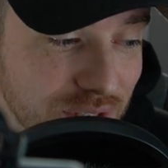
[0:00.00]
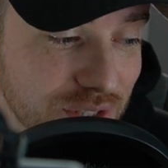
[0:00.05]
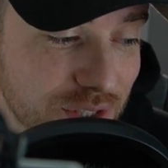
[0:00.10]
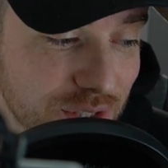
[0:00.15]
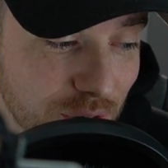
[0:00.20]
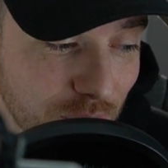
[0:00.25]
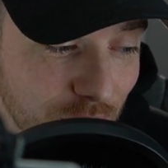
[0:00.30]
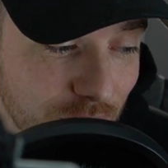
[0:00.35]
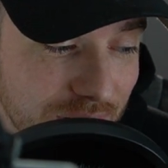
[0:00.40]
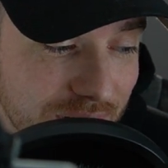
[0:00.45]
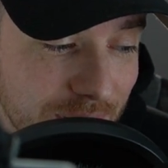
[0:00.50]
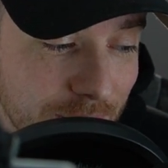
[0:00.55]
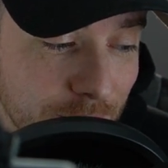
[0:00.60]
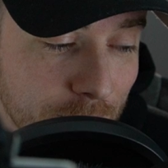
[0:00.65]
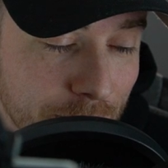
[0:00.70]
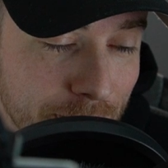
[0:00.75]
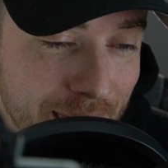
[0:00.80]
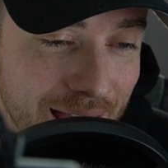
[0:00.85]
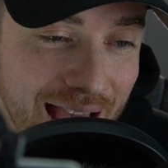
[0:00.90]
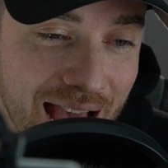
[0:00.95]
So
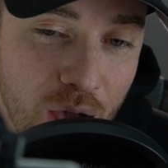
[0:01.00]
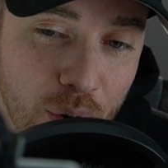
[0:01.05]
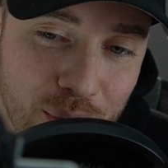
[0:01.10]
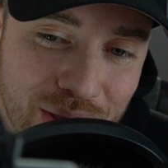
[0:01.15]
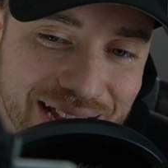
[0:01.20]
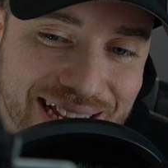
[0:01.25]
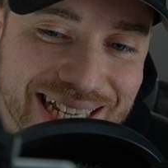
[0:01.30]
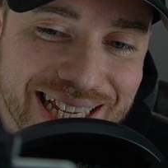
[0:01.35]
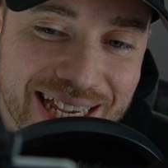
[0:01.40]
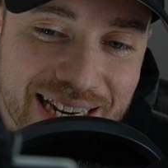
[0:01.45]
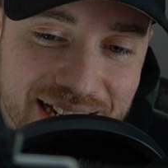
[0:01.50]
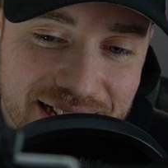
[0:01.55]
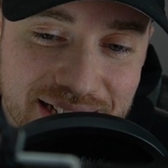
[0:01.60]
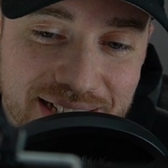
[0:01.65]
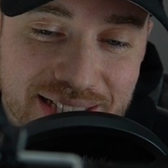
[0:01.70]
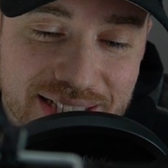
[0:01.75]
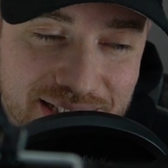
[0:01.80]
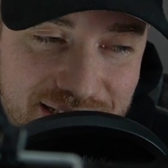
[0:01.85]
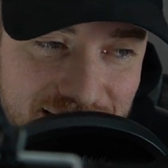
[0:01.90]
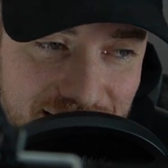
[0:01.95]
how I get in
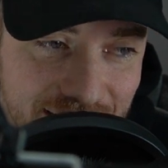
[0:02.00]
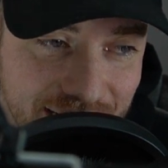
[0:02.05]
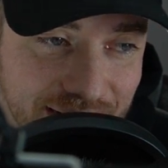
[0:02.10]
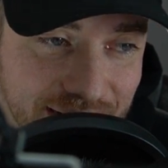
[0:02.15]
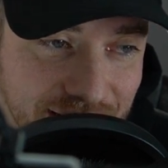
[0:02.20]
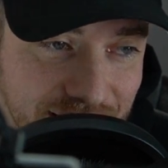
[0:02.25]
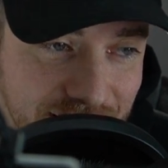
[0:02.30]
this state